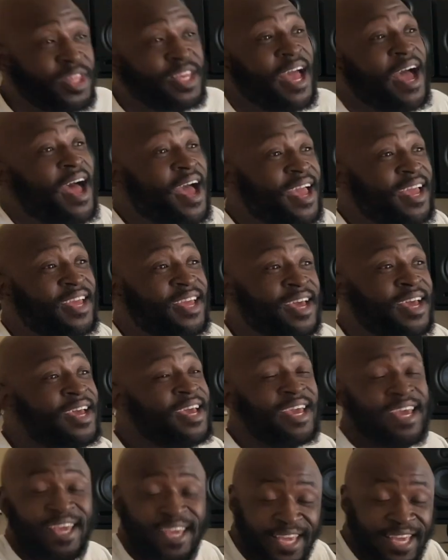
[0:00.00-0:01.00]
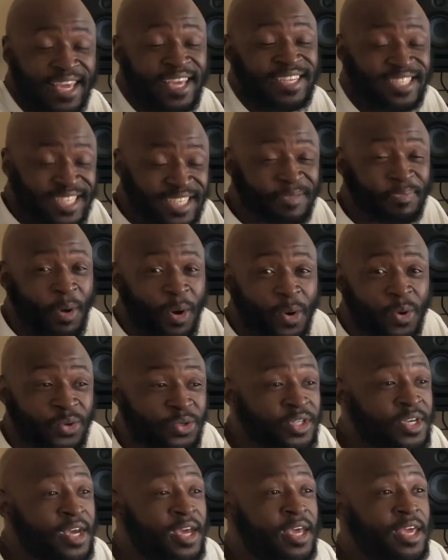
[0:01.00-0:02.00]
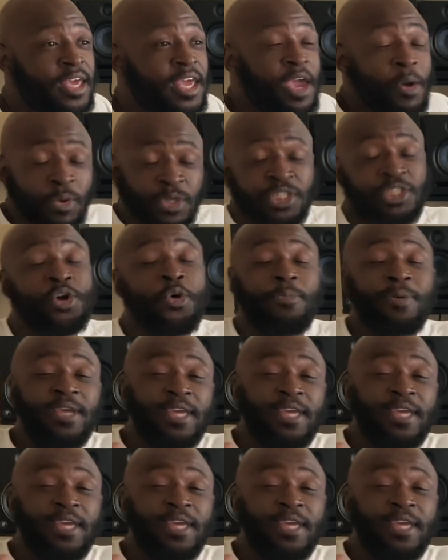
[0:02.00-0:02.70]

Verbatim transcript: the guy, he's exposed, it would still be